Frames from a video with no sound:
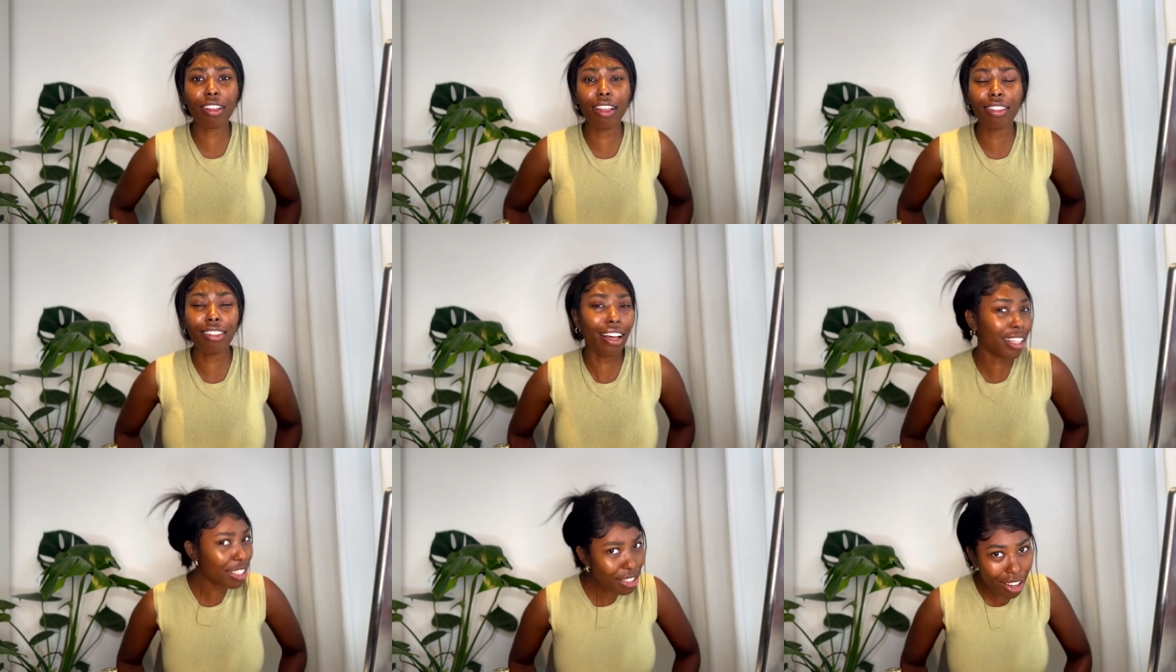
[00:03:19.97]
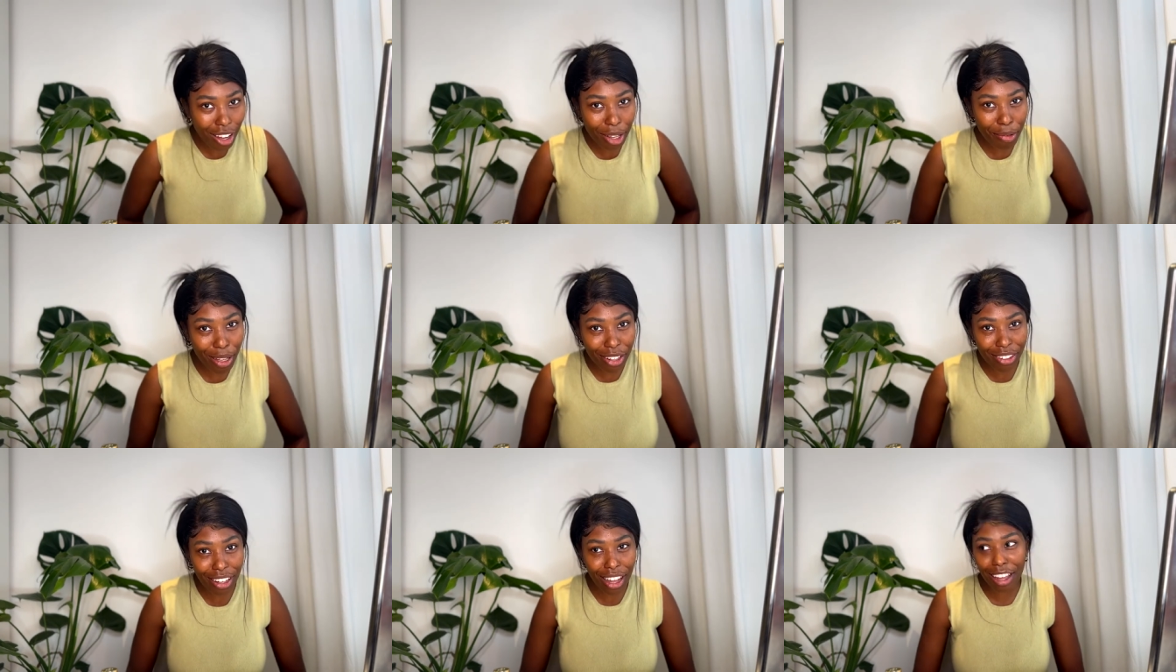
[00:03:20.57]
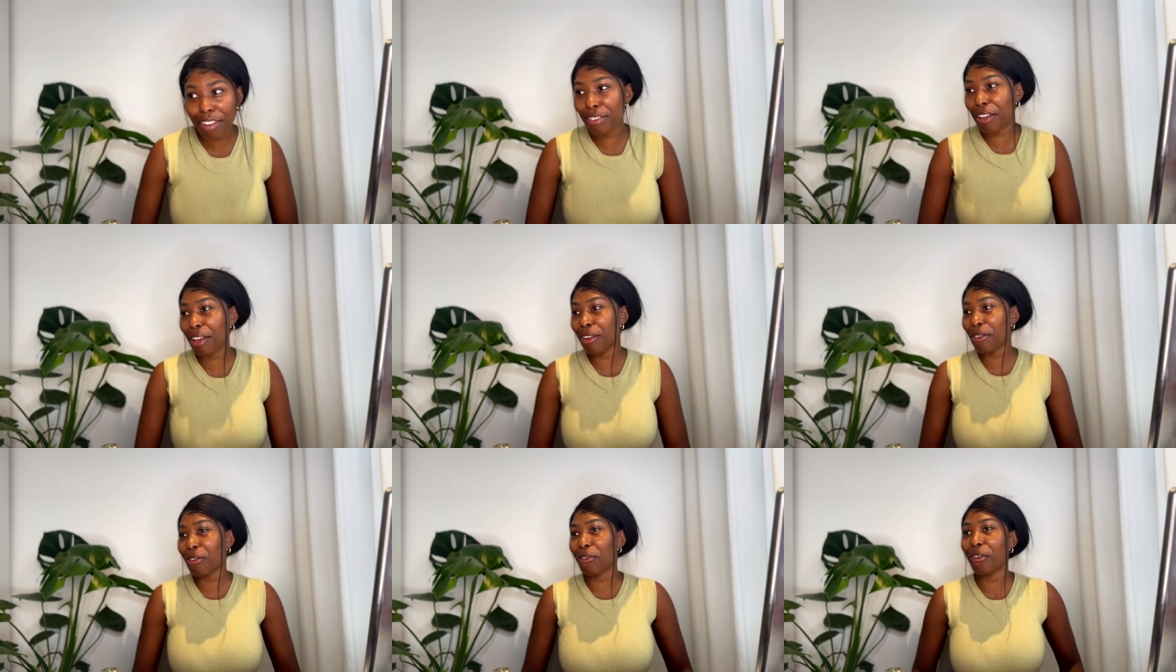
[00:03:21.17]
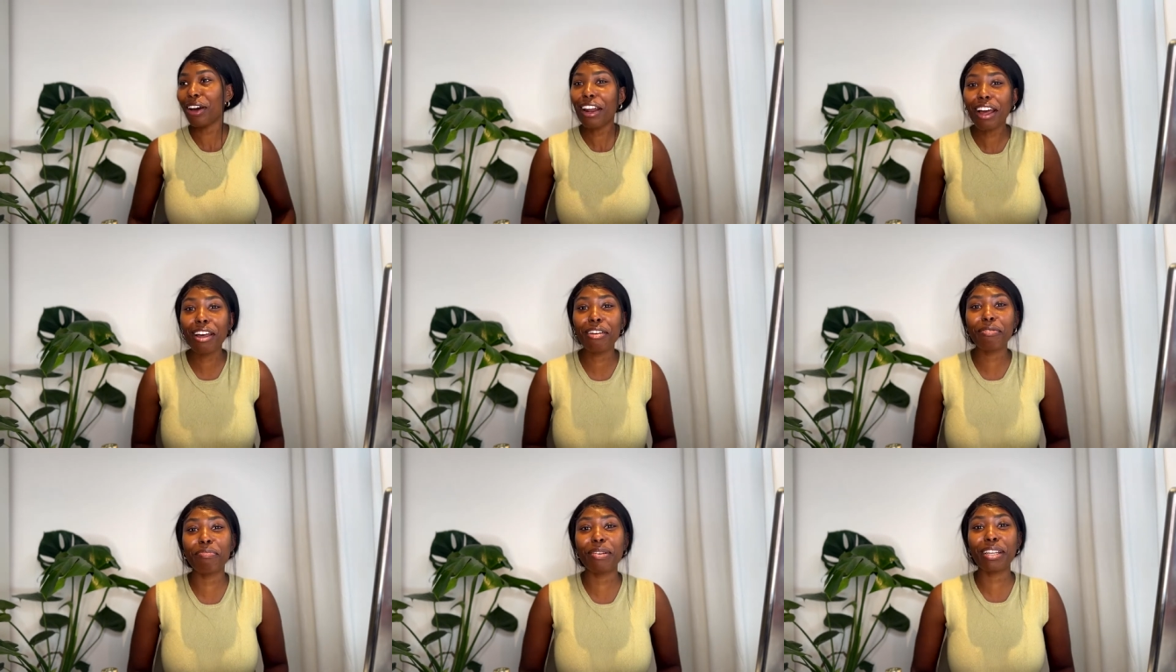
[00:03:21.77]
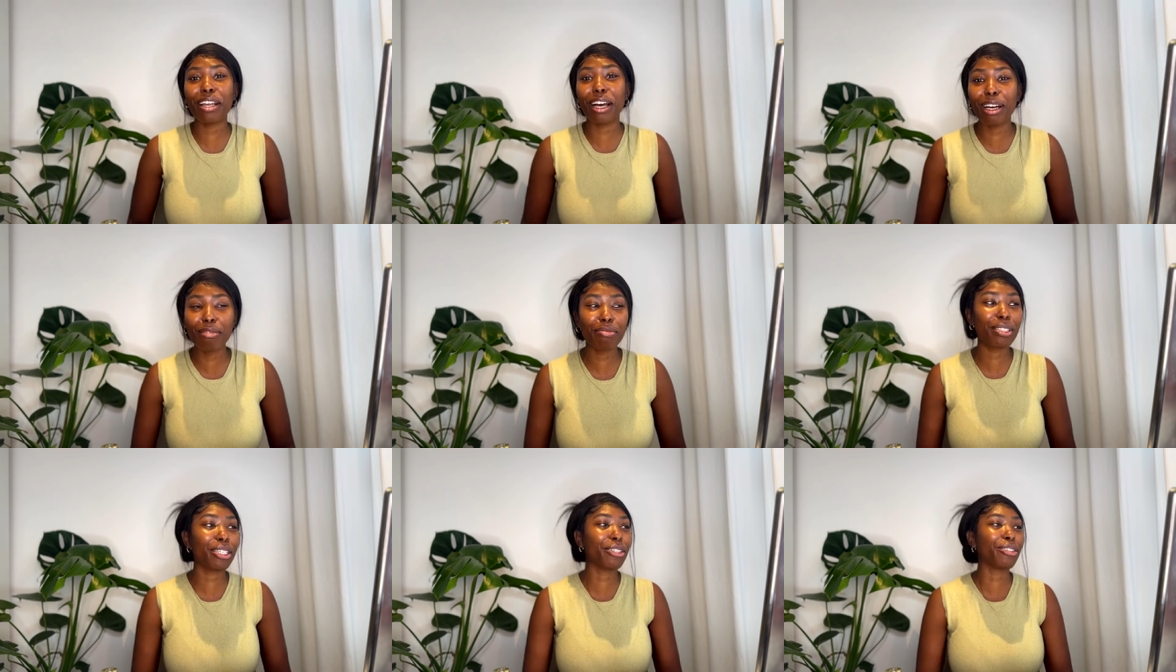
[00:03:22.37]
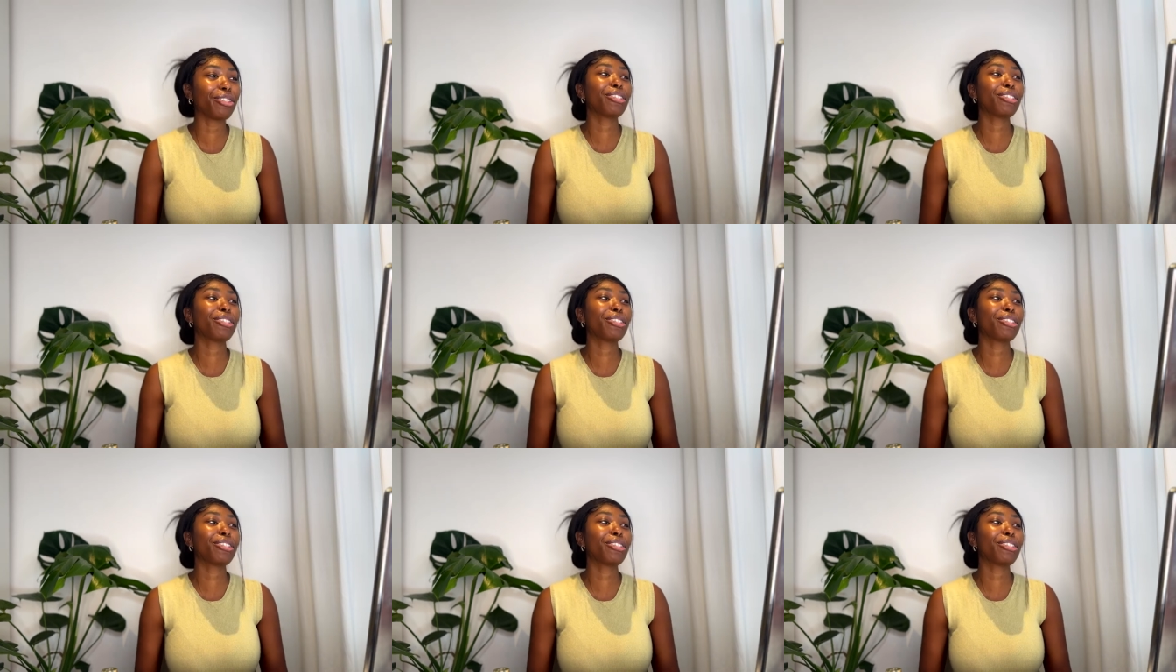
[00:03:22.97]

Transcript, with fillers: let's talk about life and what I have been up to.